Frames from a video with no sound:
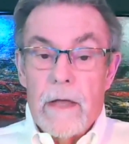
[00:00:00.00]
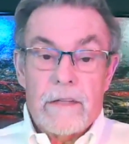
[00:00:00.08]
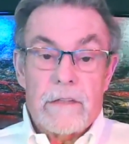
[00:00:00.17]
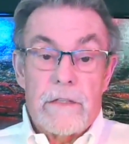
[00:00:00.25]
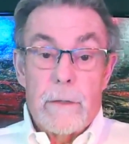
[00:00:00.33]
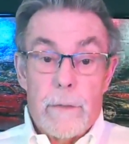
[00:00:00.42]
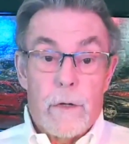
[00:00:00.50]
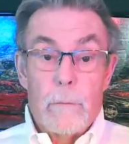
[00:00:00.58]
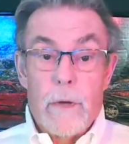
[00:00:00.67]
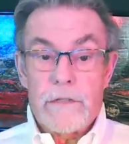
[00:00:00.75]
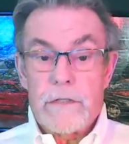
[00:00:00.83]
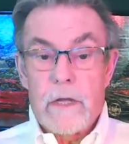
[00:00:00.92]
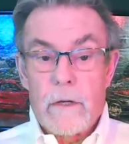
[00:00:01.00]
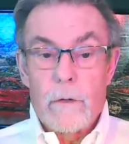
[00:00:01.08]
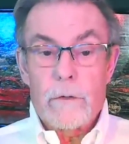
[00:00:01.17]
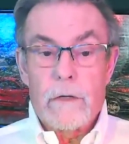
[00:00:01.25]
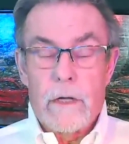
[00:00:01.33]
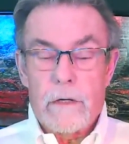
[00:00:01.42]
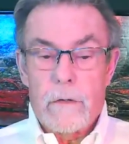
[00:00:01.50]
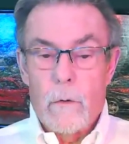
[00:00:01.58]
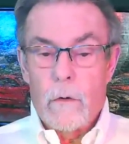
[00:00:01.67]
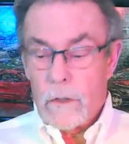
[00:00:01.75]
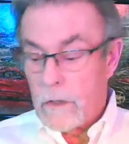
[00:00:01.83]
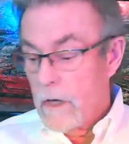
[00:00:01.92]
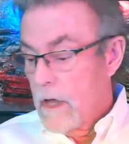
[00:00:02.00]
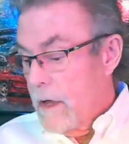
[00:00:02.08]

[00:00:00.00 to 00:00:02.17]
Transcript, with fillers: That's a typical Mustang going around a corner.